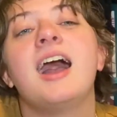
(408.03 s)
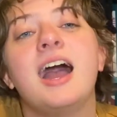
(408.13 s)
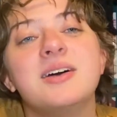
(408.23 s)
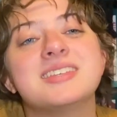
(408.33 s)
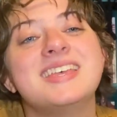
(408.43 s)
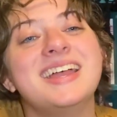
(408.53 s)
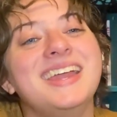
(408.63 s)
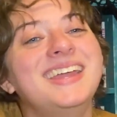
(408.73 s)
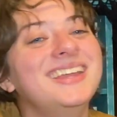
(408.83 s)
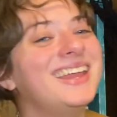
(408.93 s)
I was
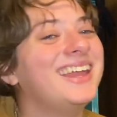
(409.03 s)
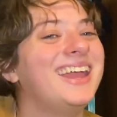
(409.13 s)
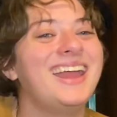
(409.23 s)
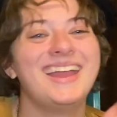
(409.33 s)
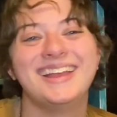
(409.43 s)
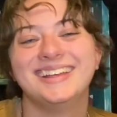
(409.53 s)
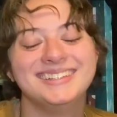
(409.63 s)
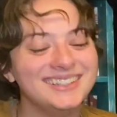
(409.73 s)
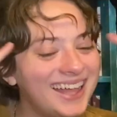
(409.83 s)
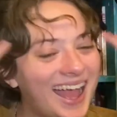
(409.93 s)
like,
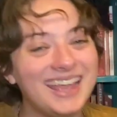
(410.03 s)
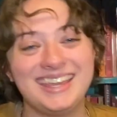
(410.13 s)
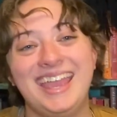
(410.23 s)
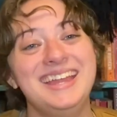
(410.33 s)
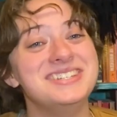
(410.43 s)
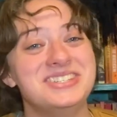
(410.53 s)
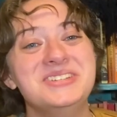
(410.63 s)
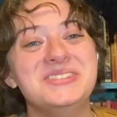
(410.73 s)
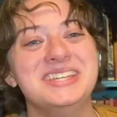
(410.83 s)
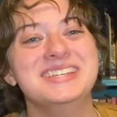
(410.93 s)
I can't
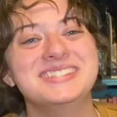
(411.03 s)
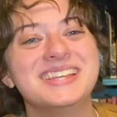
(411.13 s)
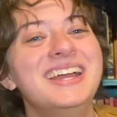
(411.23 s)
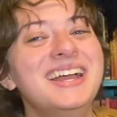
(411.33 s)
do this.